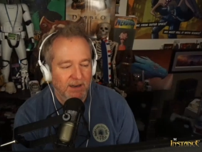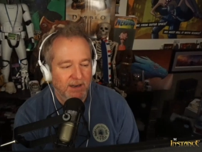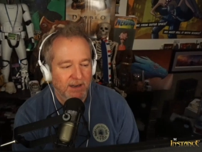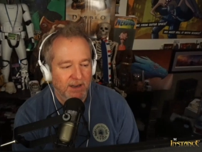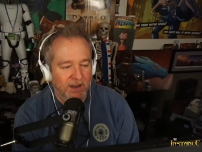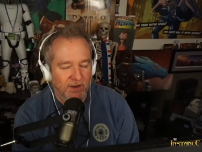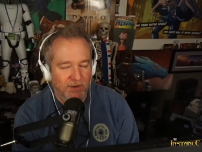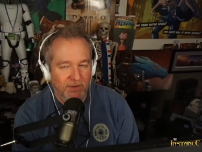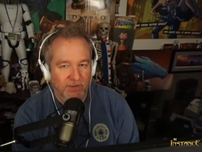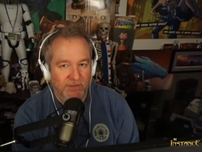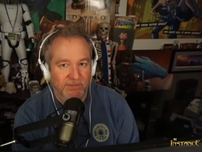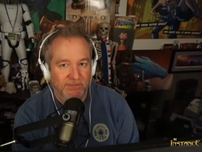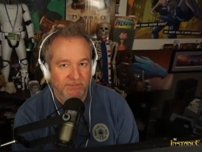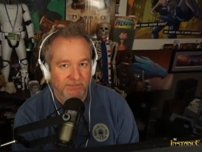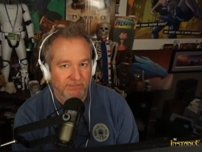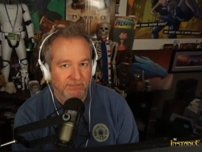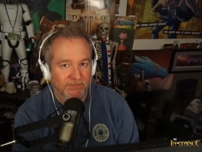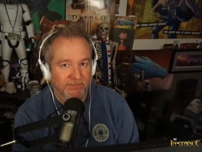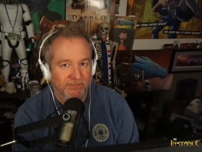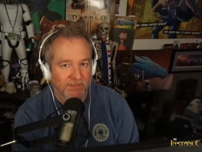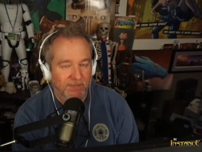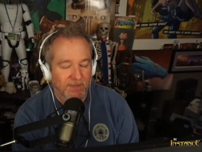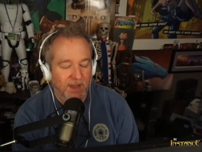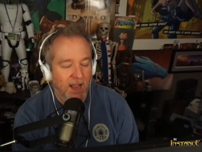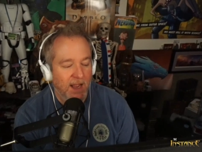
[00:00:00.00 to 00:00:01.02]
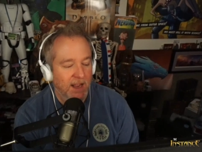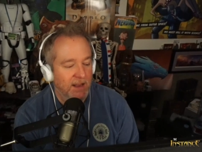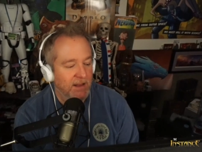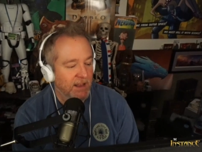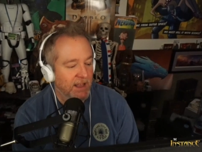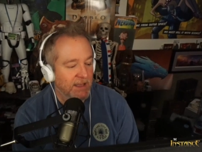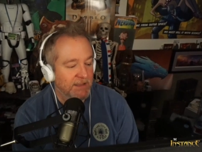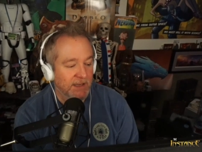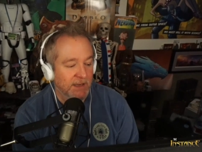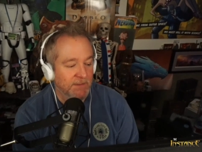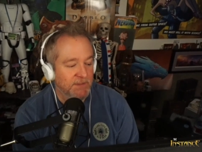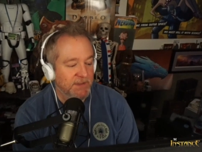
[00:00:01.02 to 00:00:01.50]
you go. I
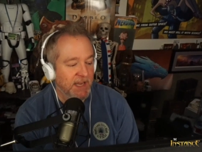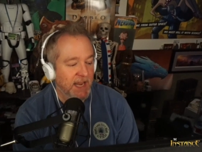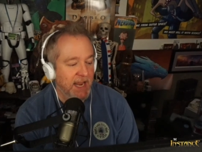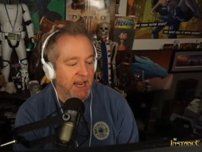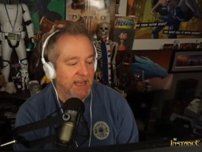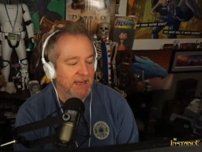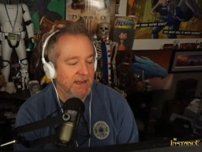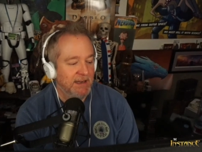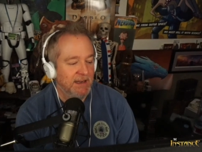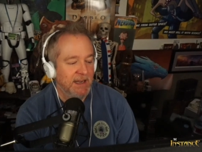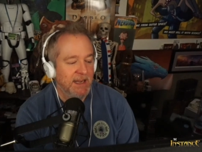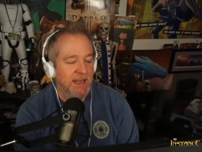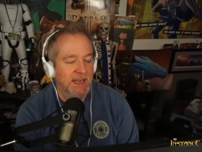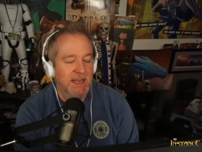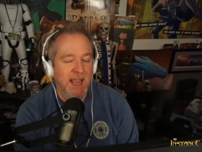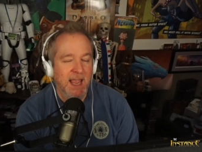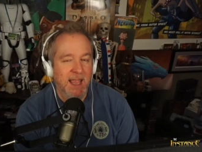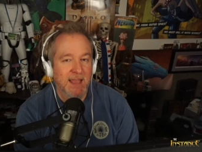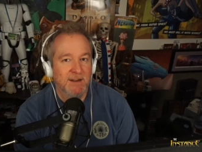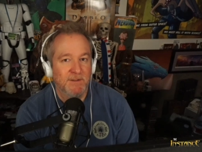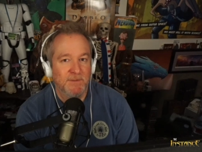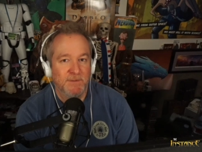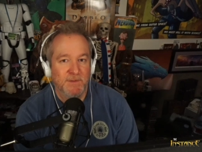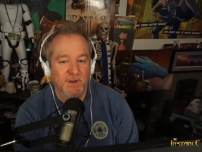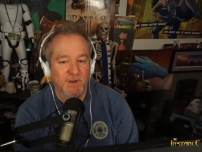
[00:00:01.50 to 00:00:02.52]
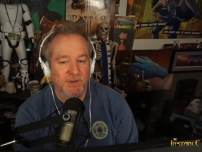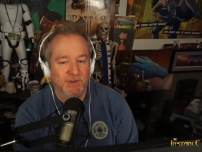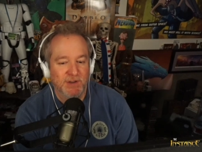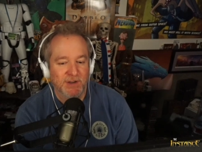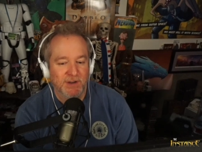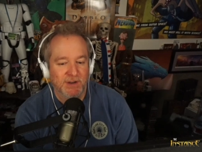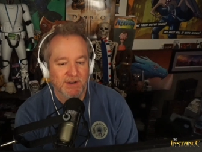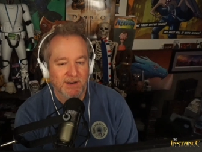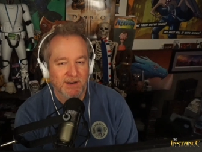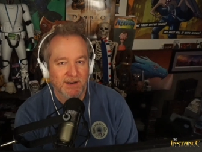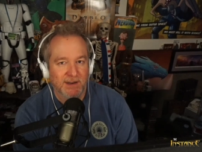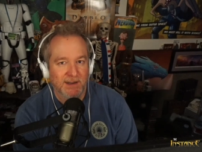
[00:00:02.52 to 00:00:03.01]
that's what I'm saying. He had a
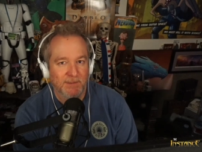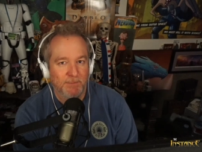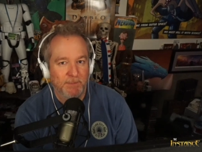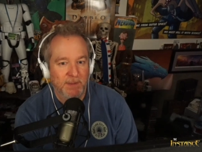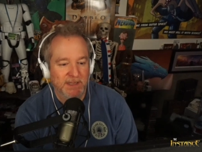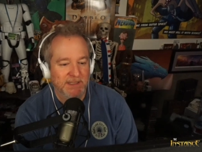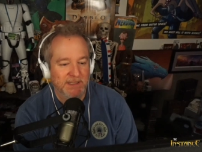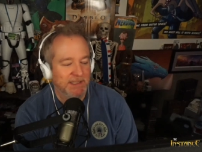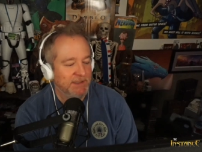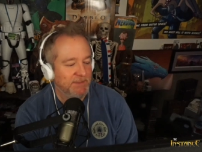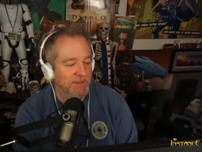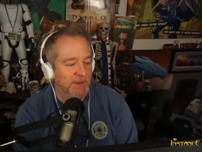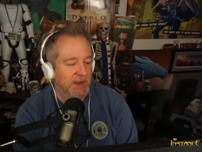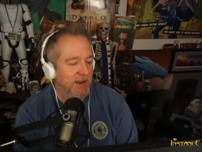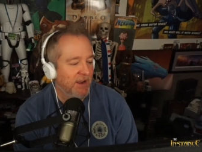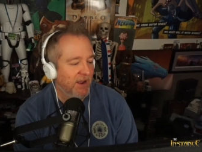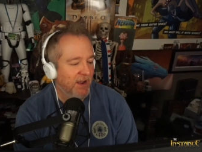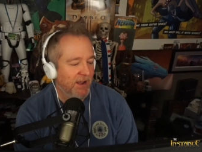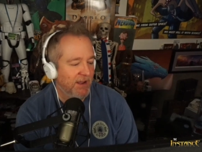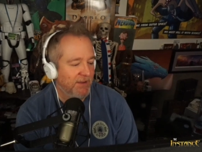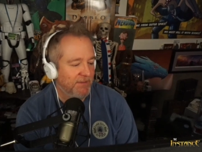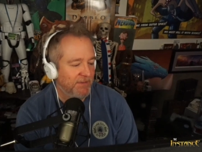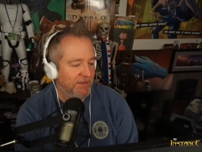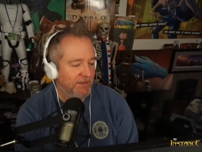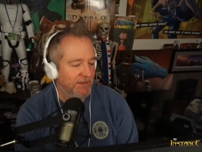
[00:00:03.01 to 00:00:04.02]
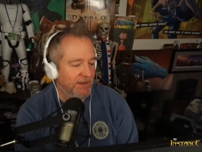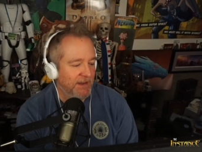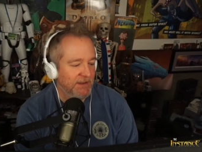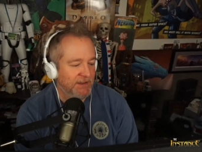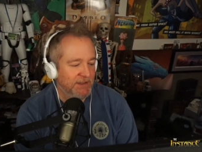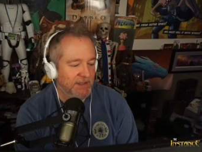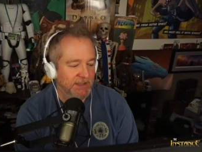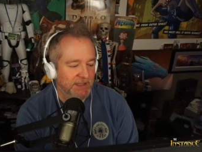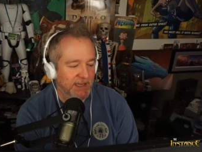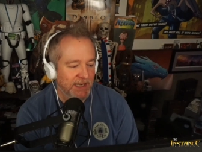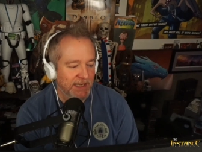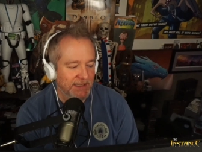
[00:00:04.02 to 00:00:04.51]
future. It pisses me off. He's
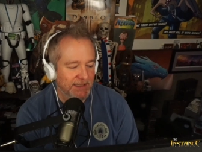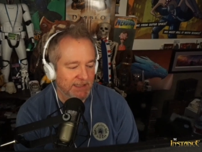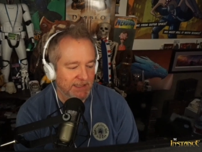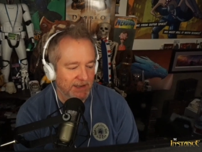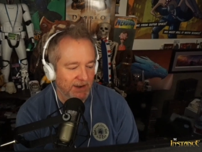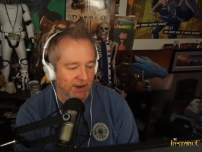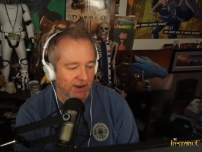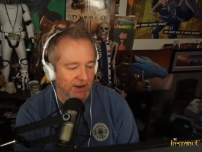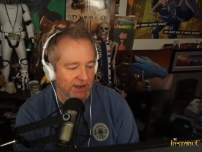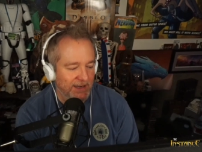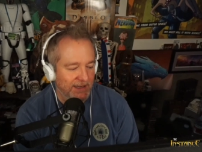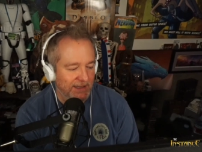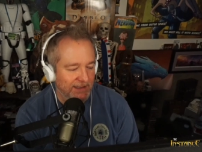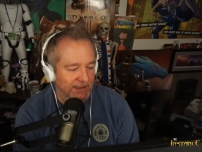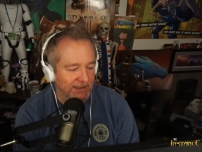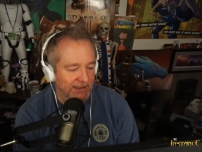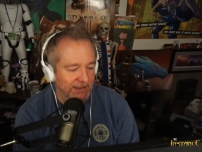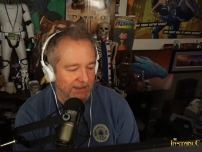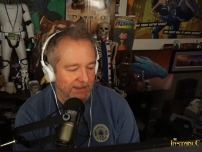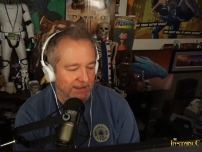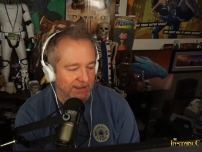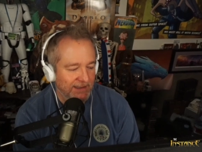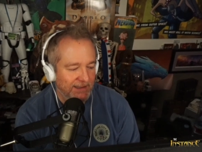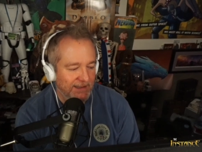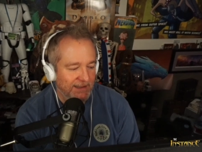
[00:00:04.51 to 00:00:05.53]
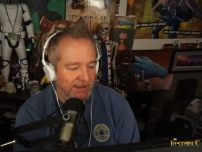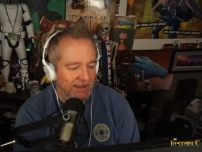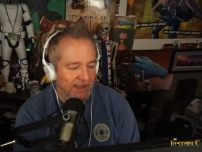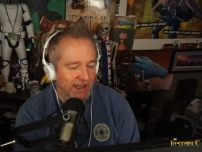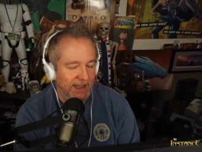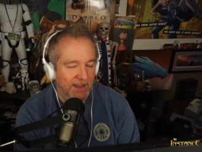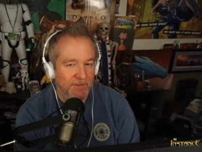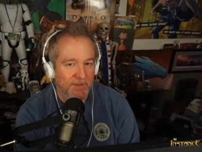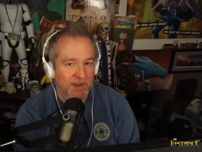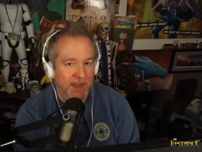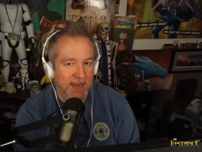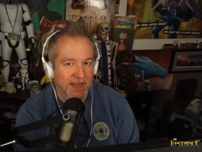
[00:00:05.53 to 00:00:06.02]
just getting started.
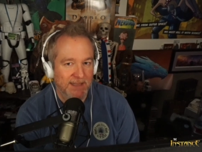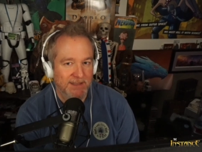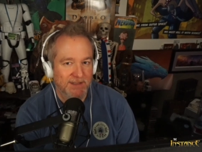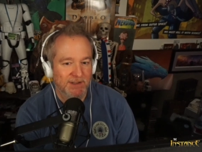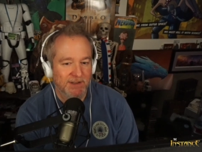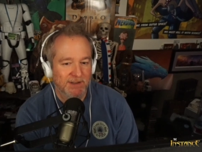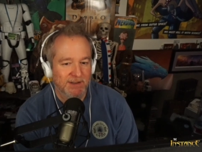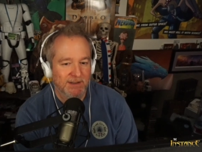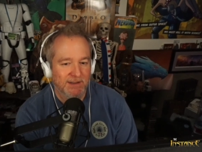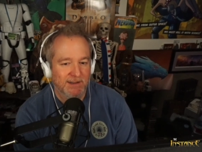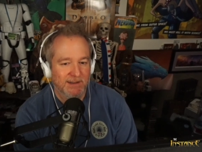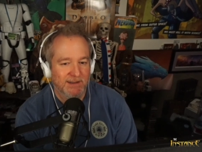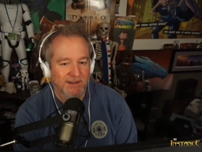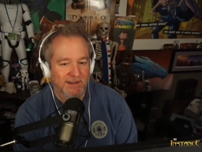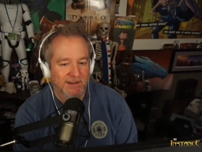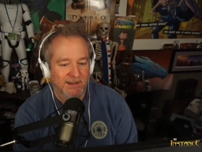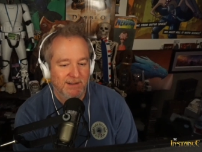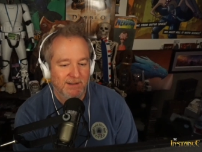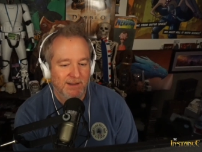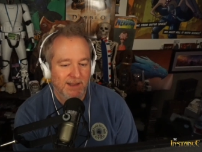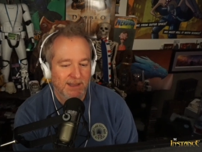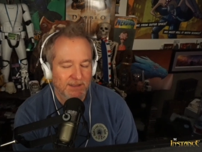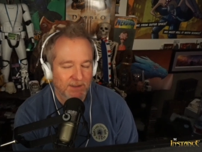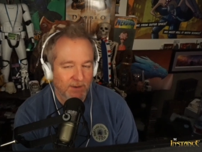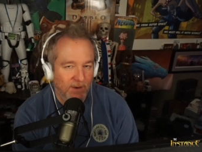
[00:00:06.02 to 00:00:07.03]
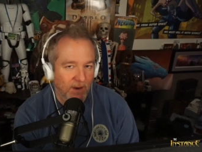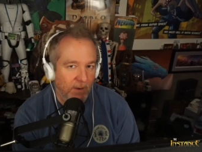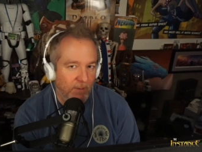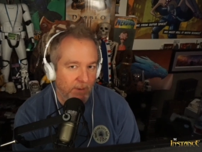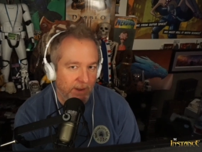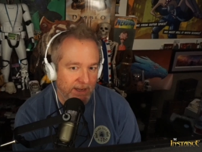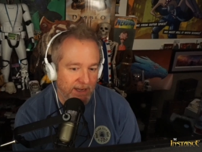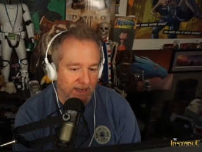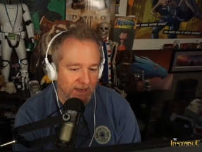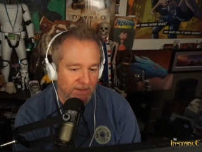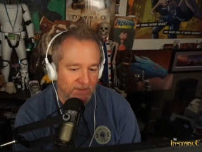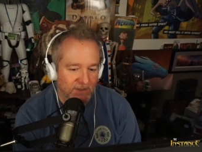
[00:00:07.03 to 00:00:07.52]
F cancer. That's a great
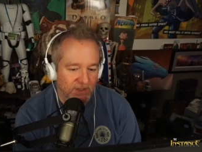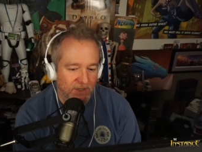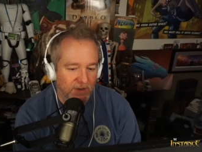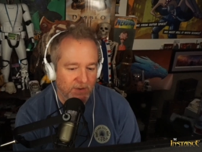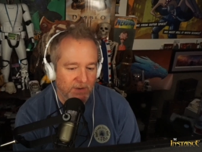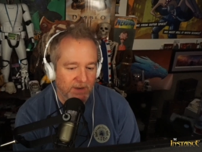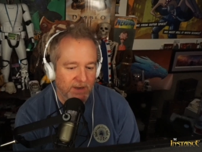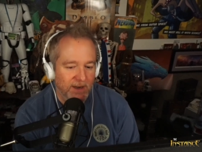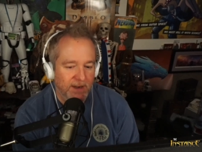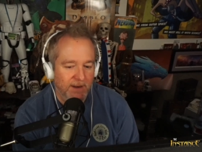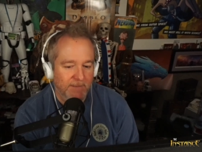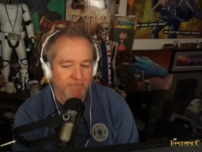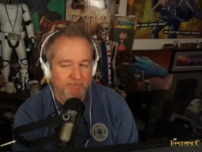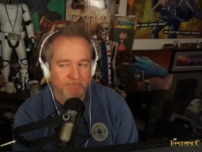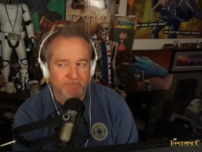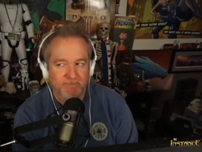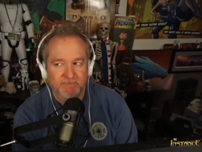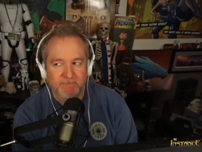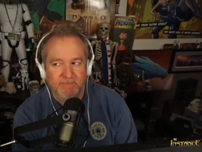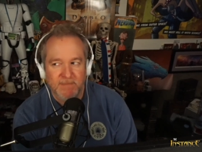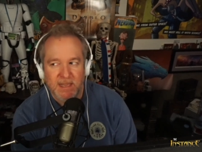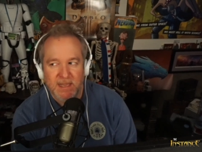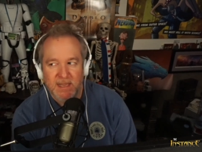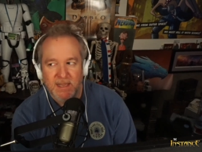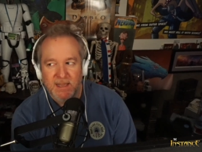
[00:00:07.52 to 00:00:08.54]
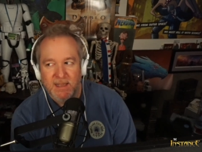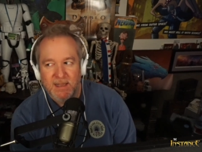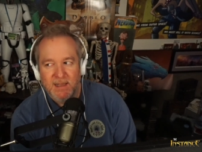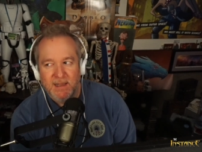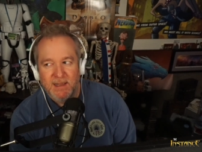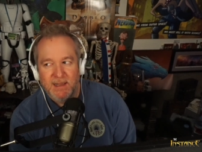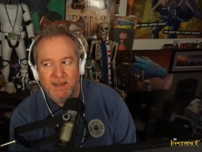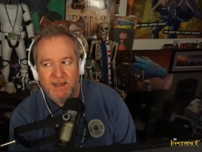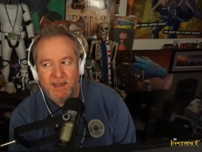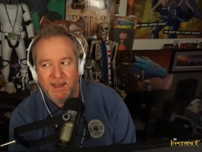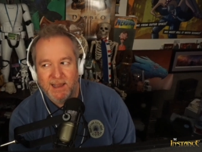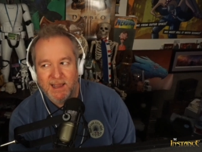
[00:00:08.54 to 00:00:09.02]
way to end the show today.
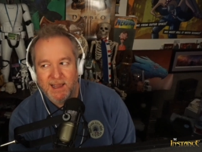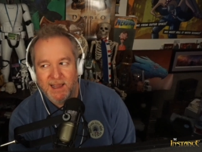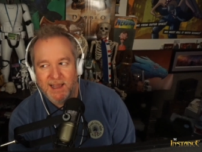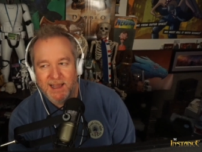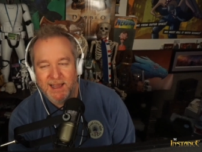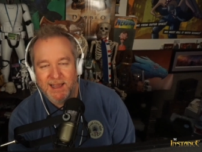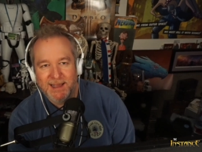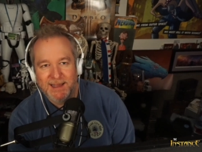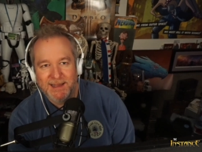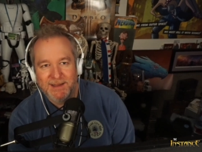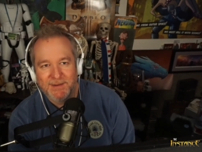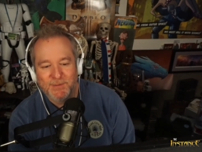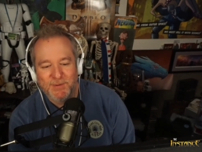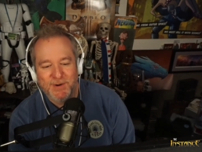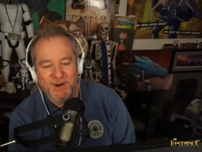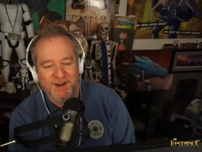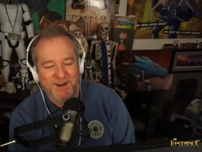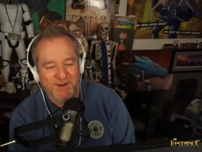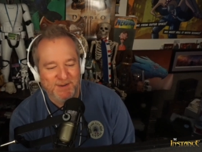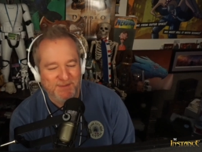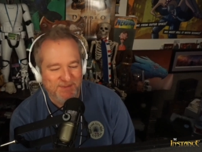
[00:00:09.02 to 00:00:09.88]
Mm-hmm. Uh,